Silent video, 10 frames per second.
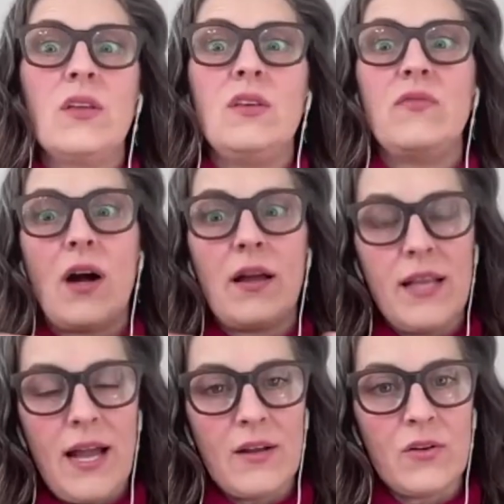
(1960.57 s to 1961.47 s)
You've got a
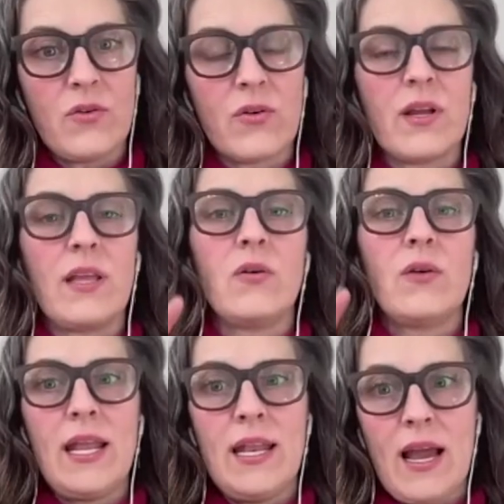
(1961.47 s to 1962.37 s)
category.
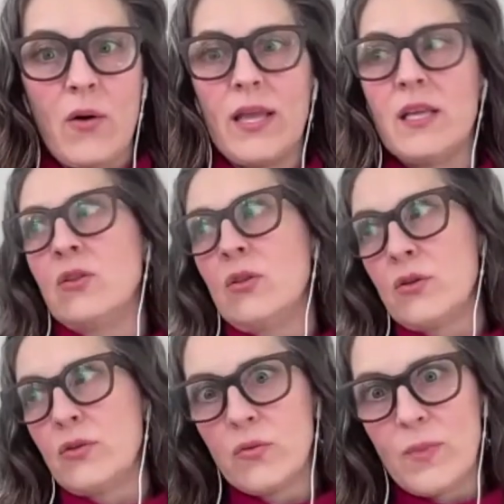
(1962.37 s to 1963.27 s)
Okay, now I can
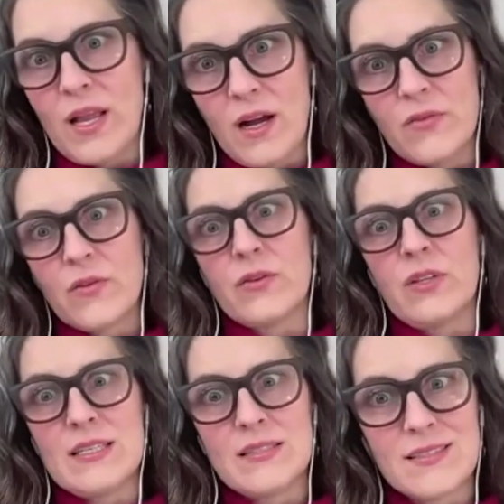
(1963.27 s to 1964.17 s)
look through my other
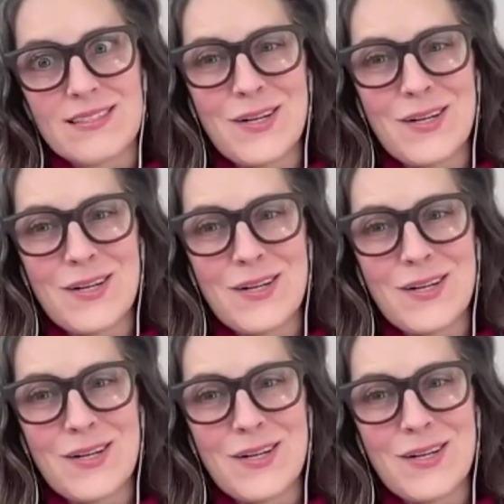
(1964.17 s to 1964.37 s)
lists,